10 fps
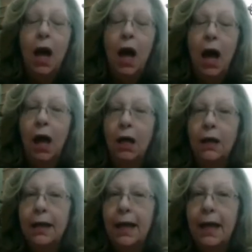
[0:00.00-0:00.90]
Uh,
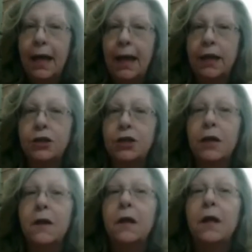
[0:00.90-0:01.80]

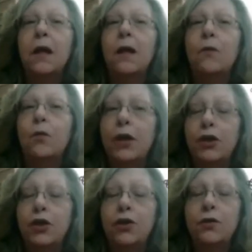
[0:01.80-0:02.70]
Angie,
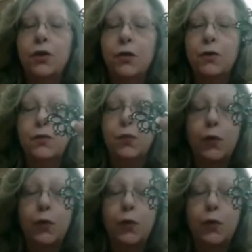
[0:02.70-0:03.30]
when you use